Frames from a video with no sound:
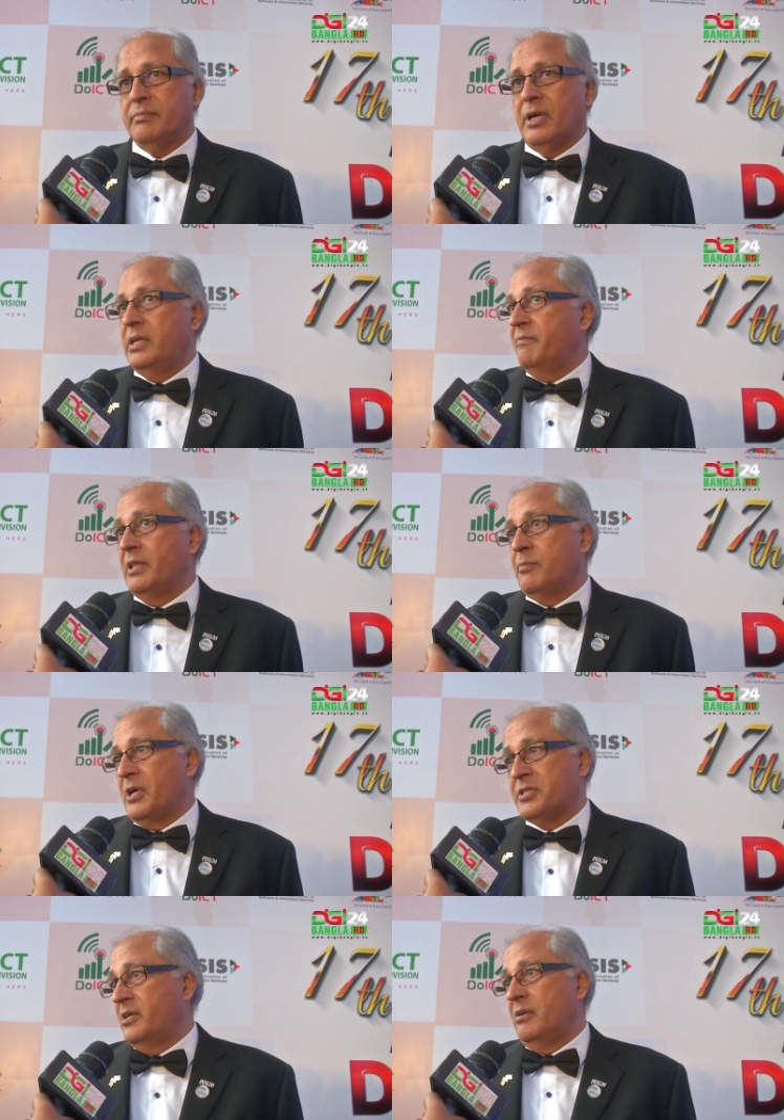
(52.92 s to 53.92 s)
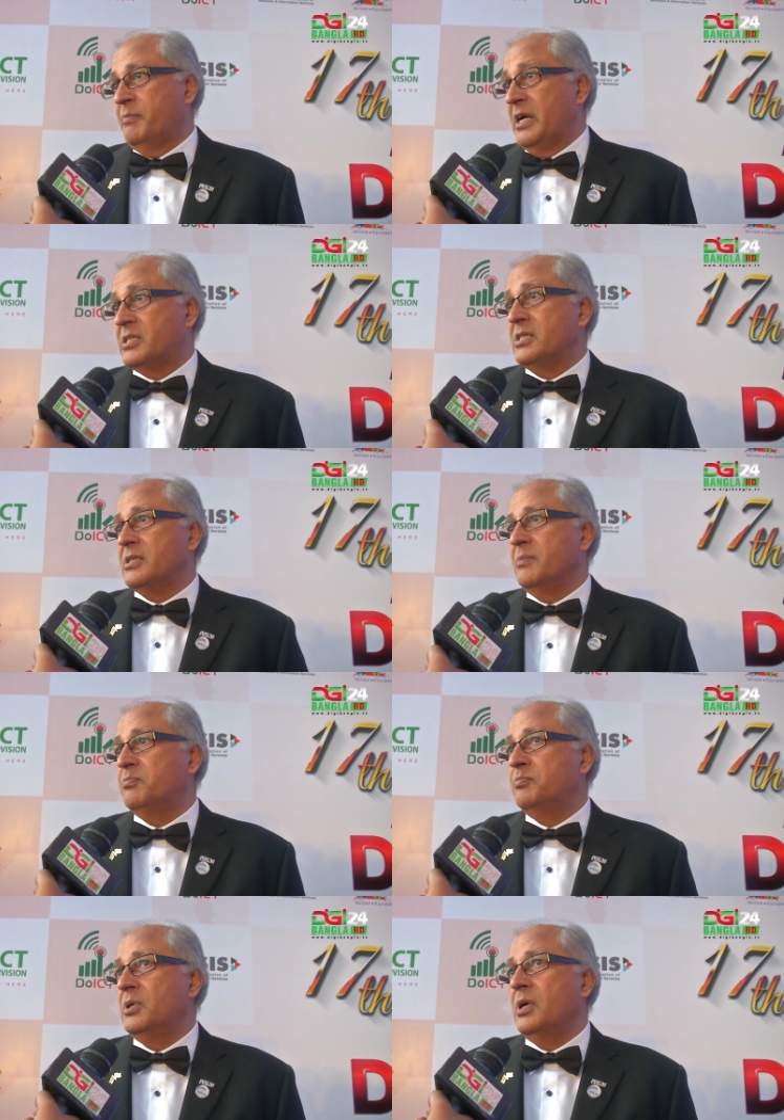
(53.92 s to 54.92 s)
and even the president of Basis, they
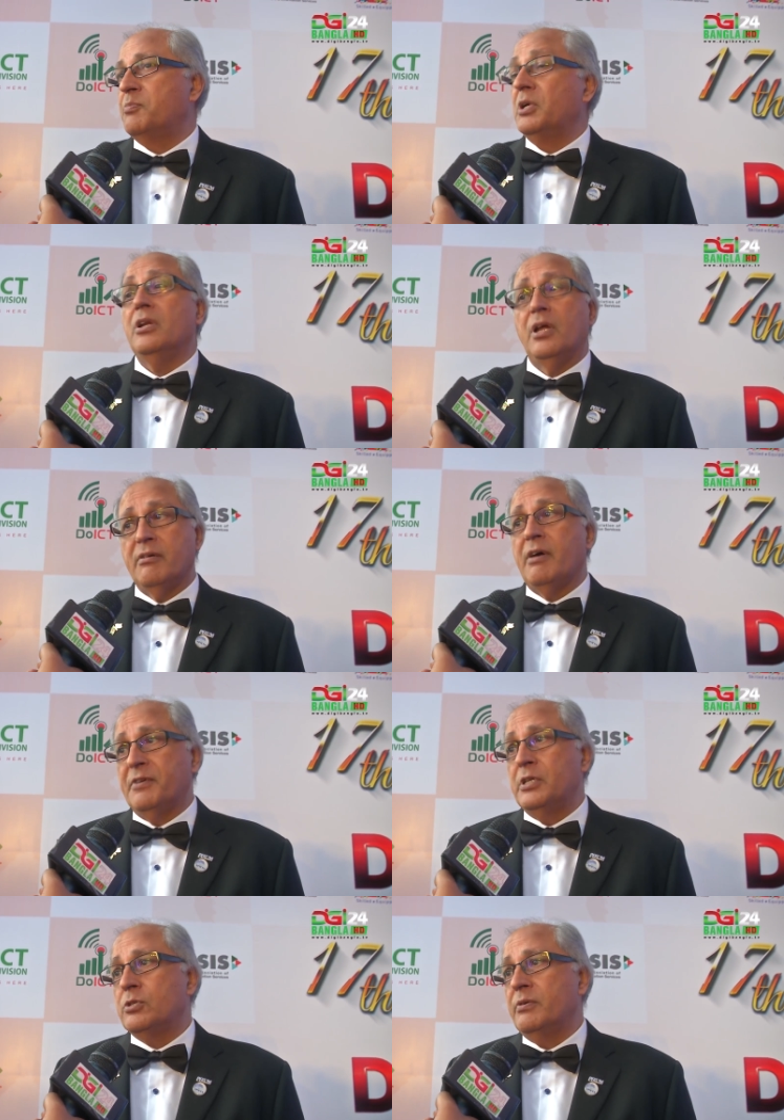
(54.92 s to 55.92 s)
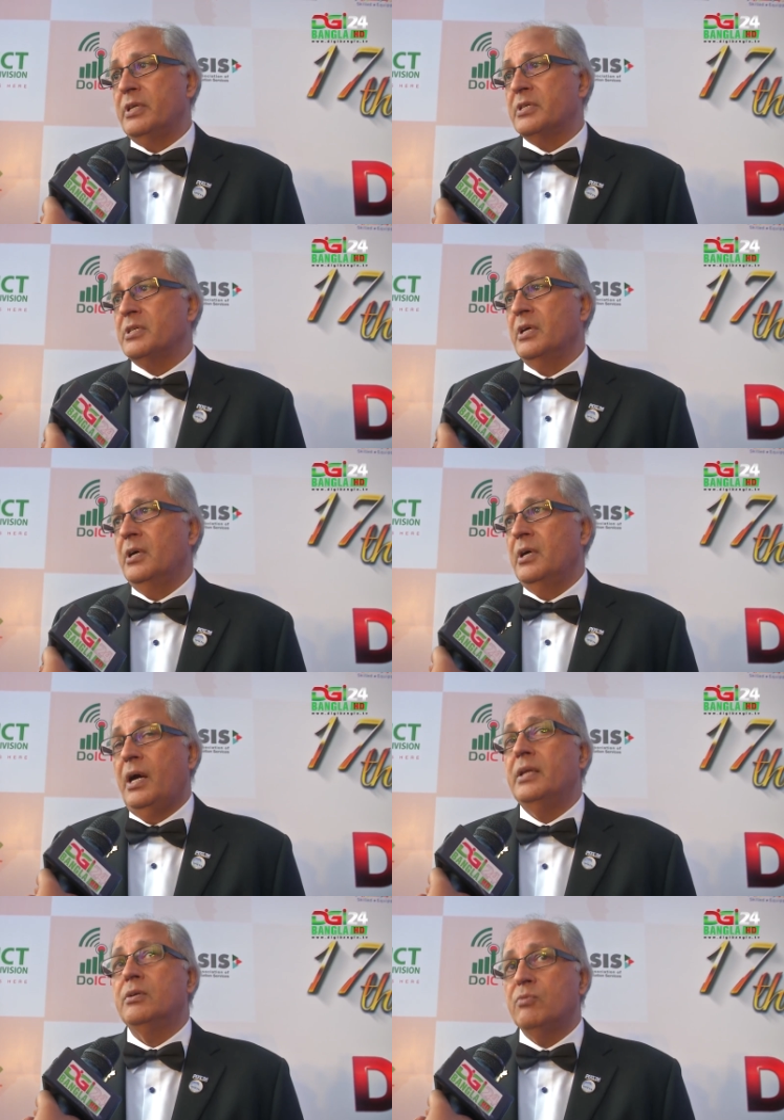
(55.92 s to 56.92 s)
put a lot of effort into this,
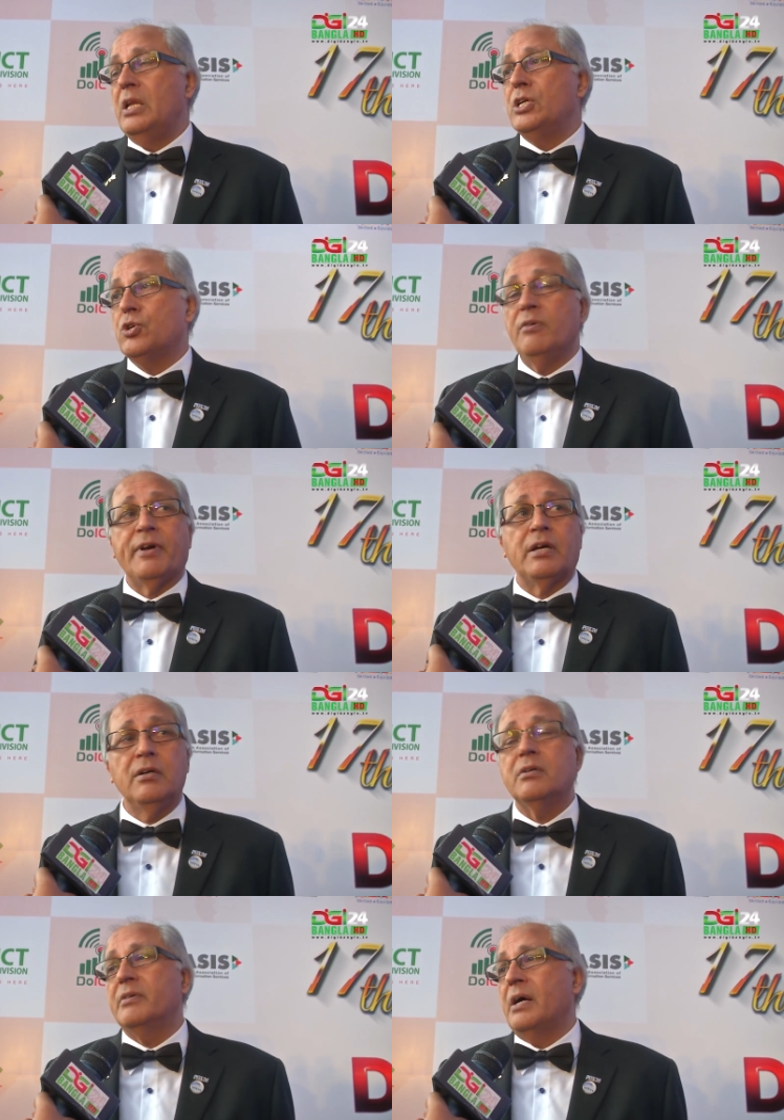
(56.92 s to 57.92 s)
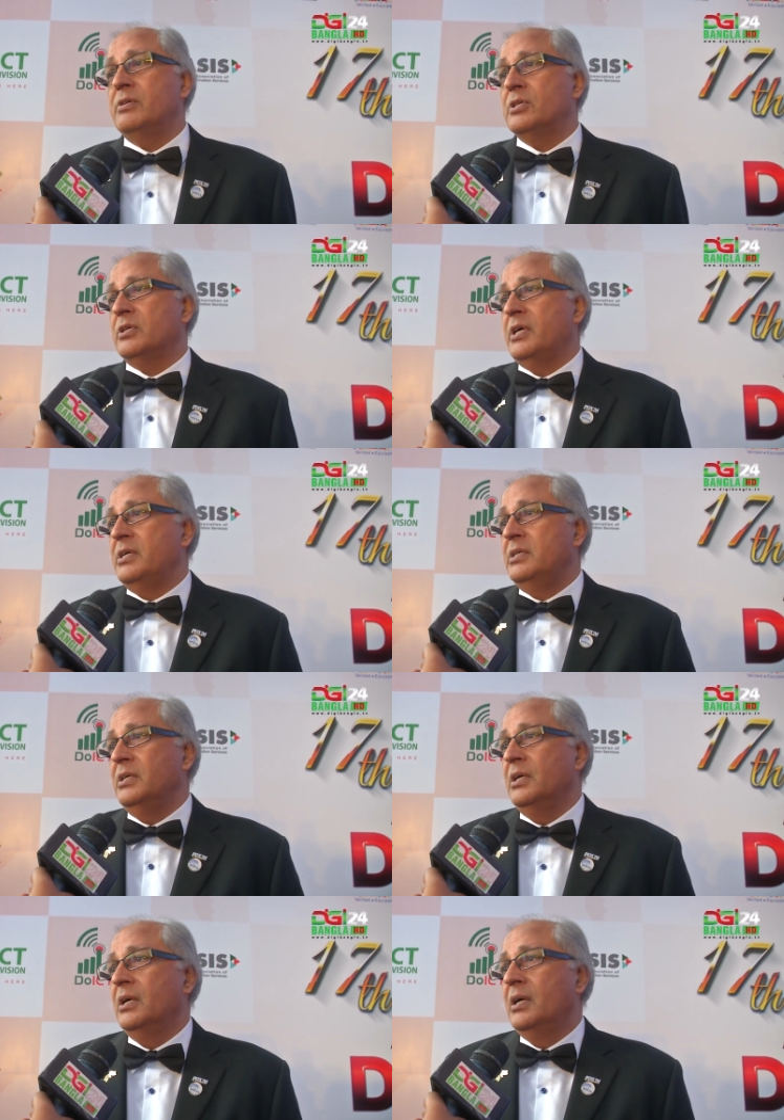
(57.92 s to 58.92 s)
and they really show. In fact, you look around you today.
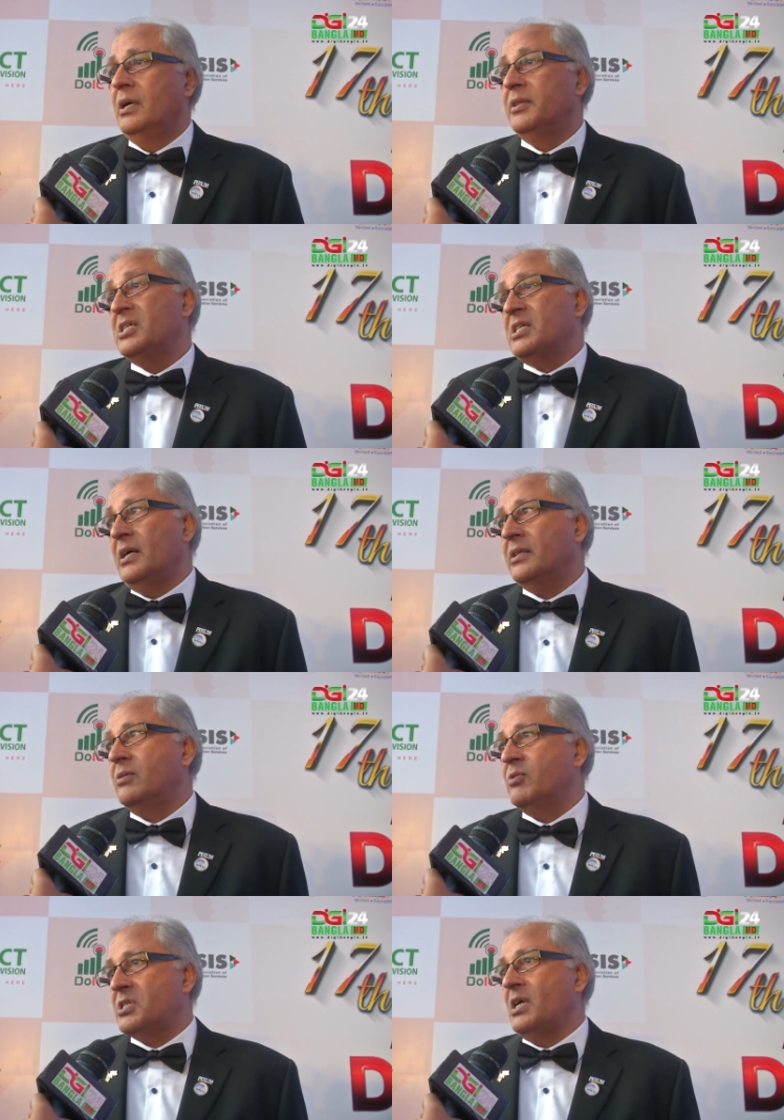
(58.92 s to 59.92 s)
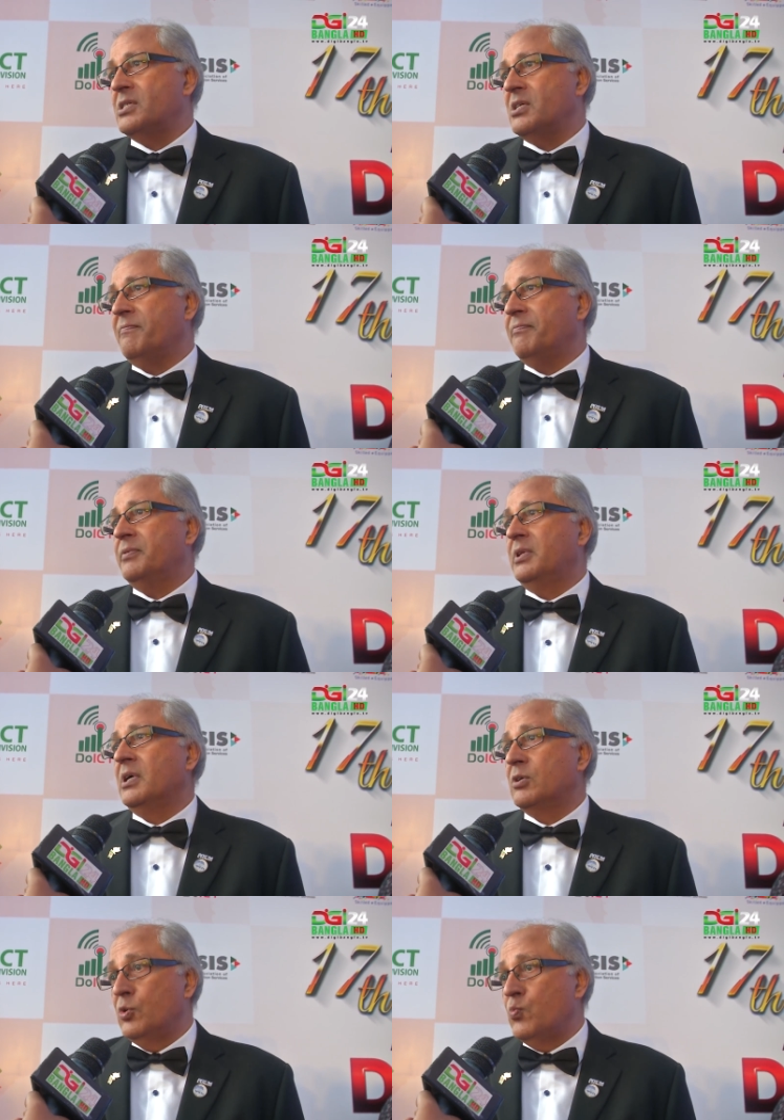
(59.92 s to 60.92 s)
Uh, these are the results of
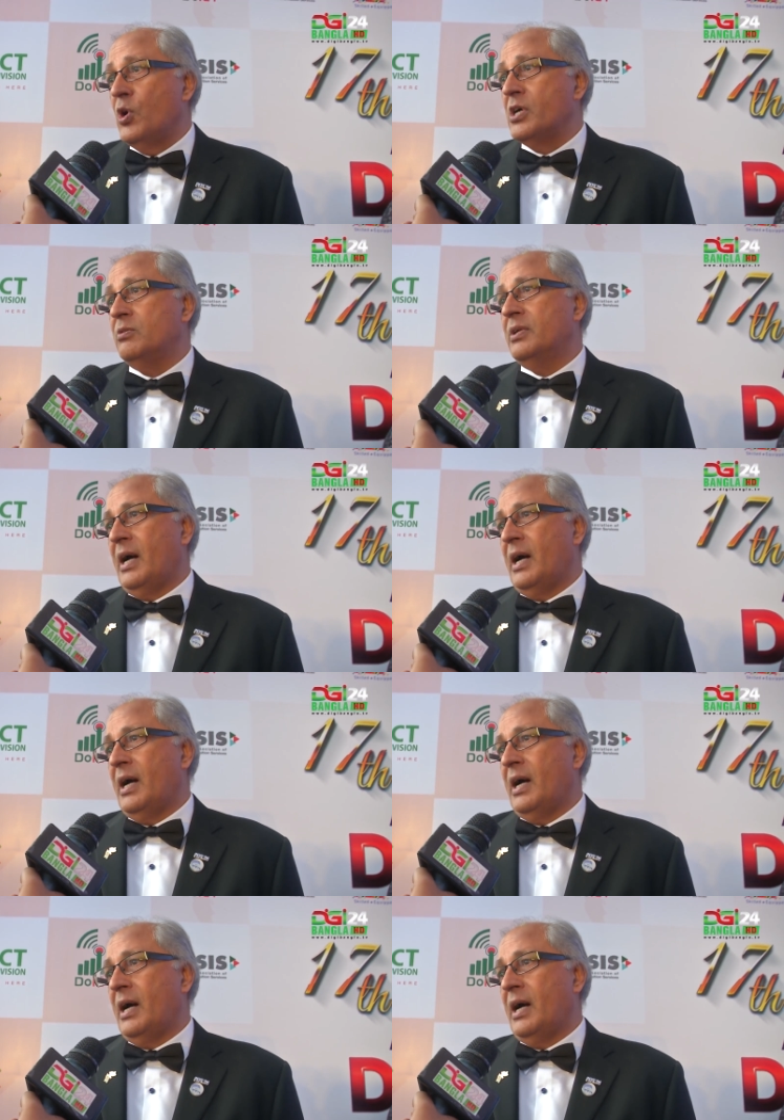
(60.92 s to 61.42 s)
their good work, good